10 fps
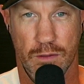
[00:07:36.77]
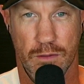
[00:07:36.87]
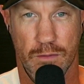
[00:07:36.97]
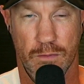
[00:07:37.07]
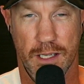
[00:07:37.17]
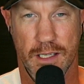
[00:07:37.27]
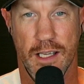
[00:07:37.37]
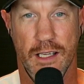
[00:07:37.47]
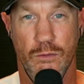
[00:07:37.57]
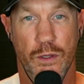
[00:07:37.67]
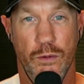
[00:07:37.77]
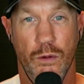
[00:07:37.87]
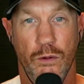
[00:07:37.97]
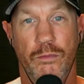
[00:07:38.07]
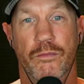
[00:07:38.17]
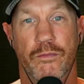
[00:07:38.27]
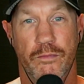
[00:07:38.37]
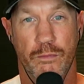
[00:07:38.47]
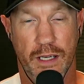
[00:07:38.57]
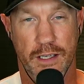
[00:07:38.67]
right? And we will,
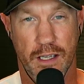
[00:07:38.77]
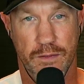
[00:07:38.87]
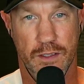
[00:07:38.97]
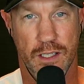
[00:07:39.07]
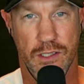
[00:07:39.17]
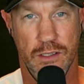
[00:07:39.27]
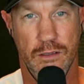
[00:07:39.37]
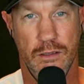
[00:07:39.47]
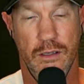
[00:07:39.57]
by definition,